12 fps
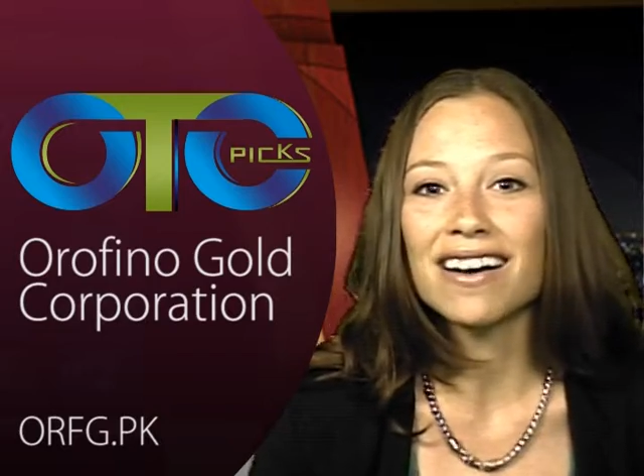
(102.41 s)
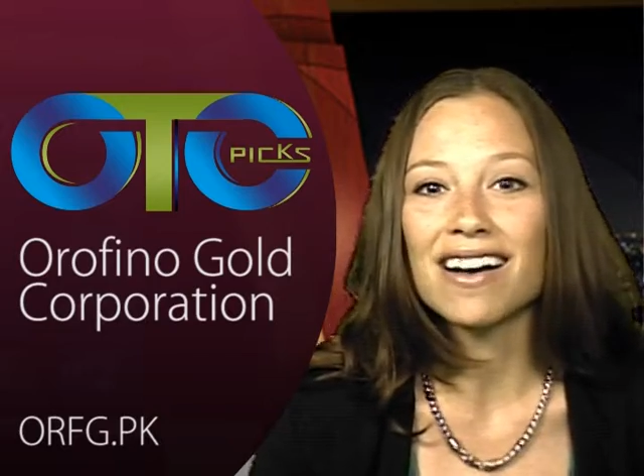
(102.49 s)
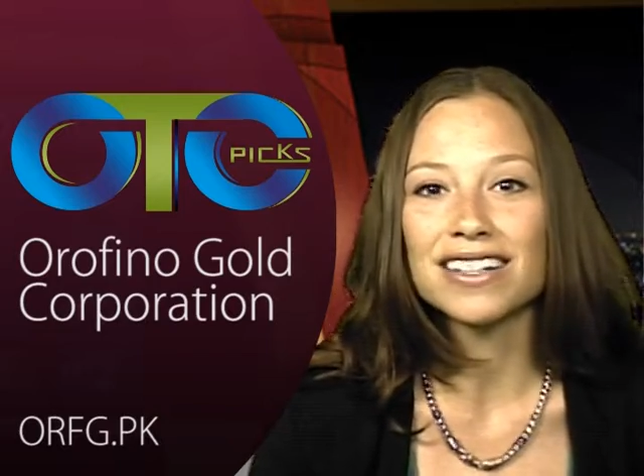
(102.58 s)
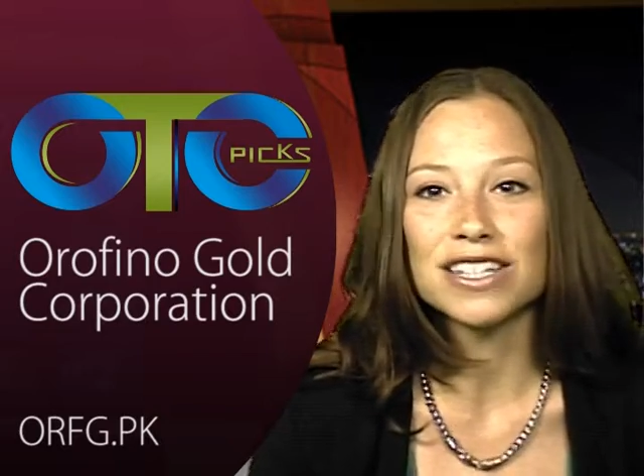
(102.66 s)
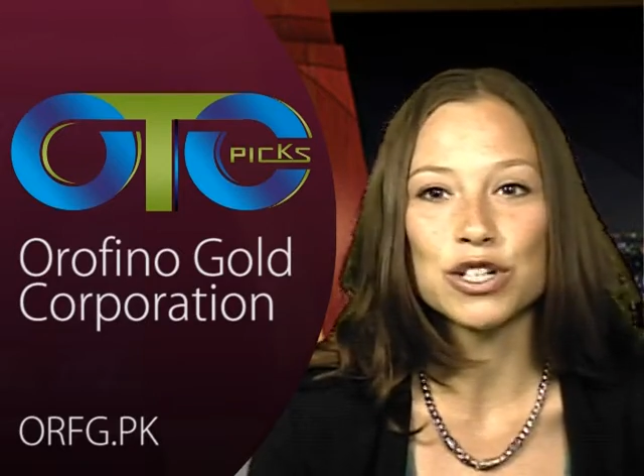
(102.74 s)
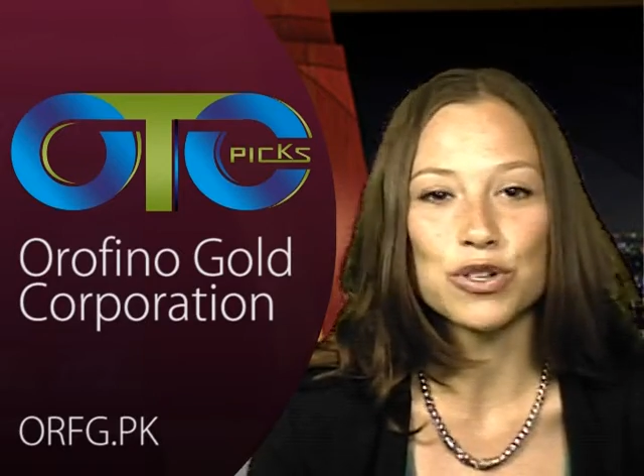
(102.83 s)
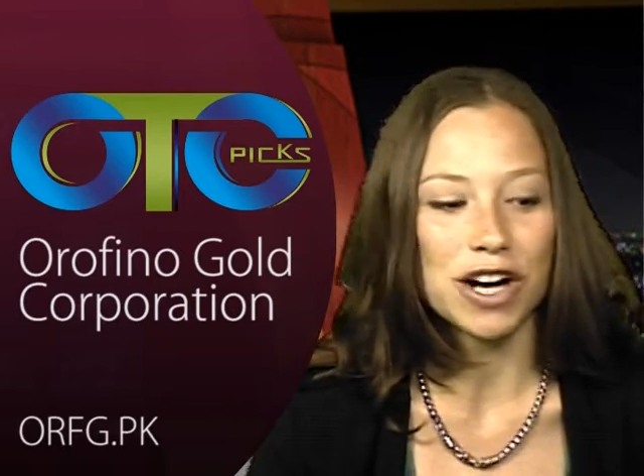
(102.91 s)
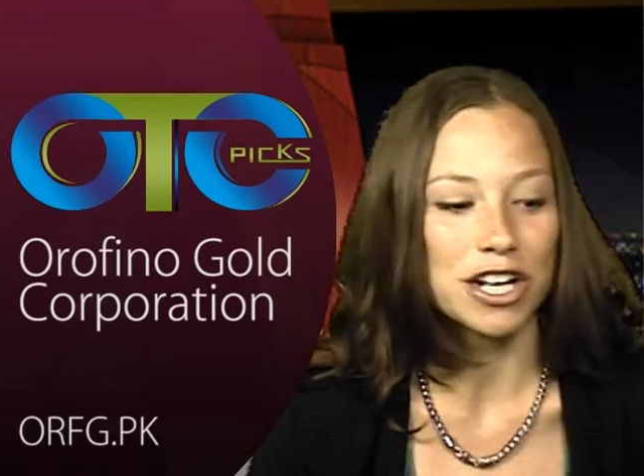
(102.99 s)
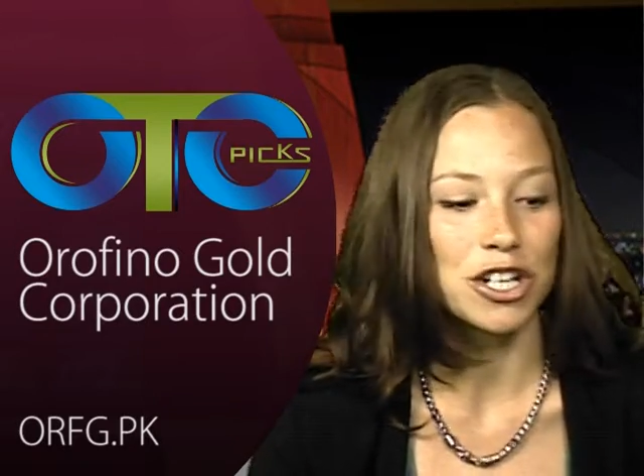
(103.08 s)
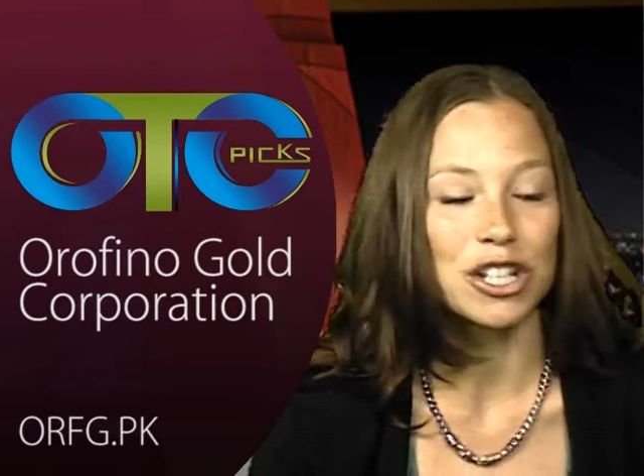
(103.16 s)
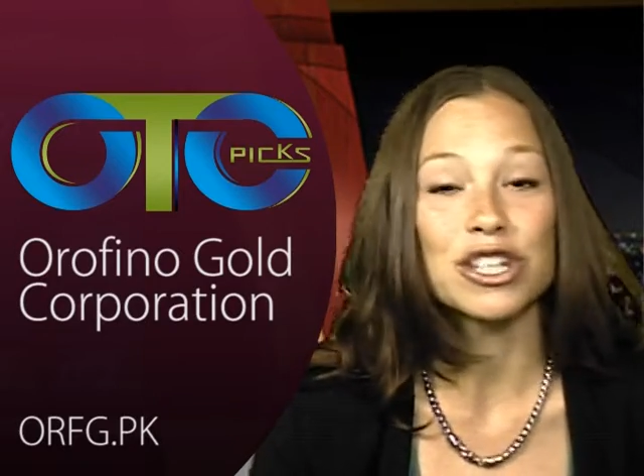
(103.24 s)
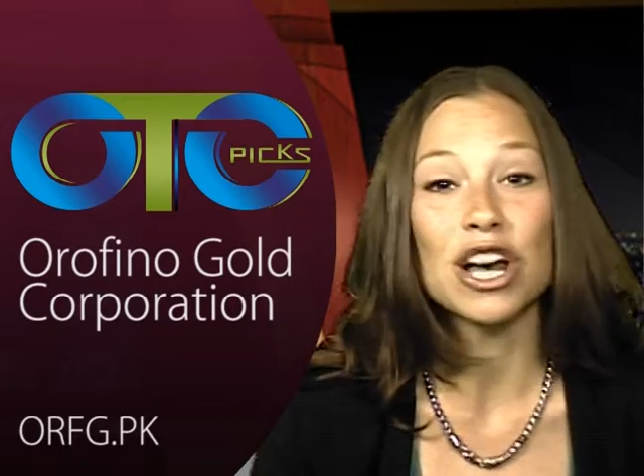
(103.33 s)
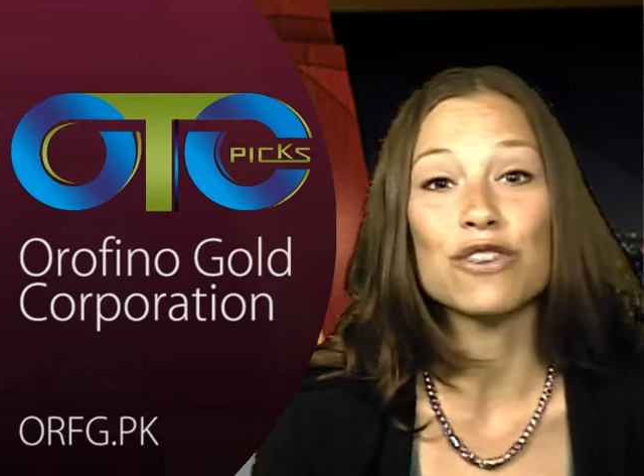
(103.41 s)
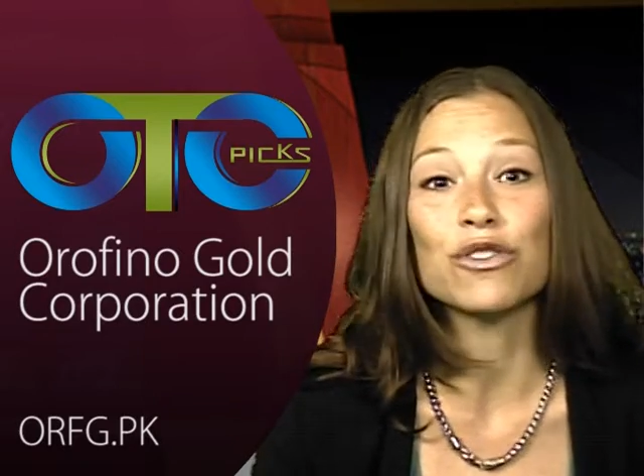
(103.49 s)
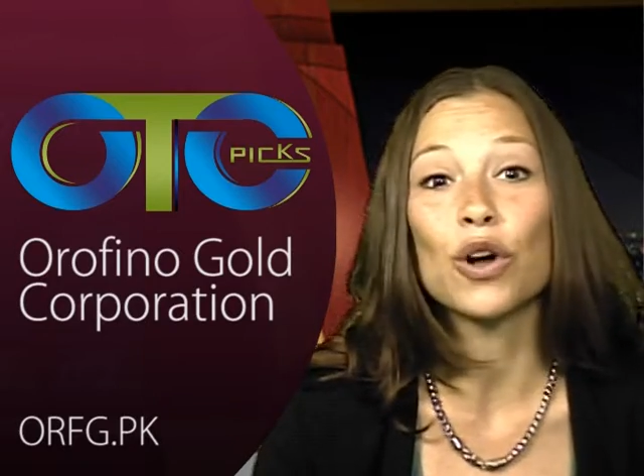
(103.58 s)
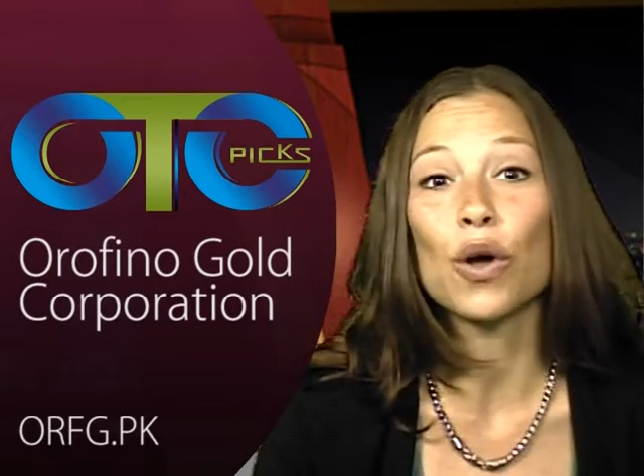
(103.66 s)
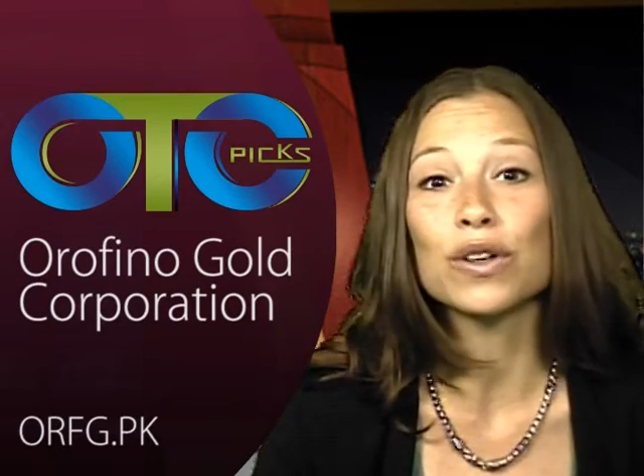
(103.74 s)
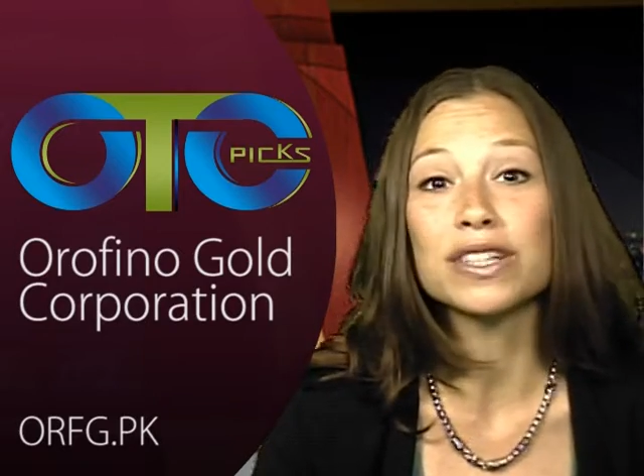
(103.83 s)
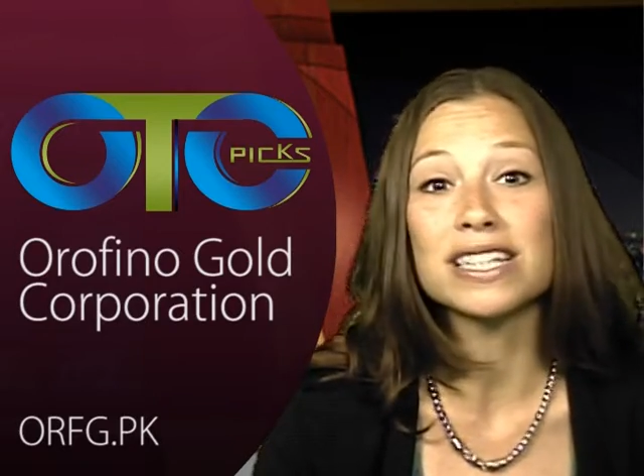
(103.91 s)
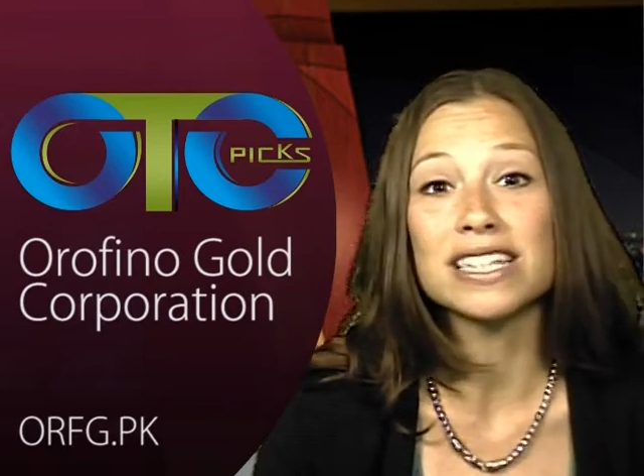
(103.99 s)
concentrations of gold,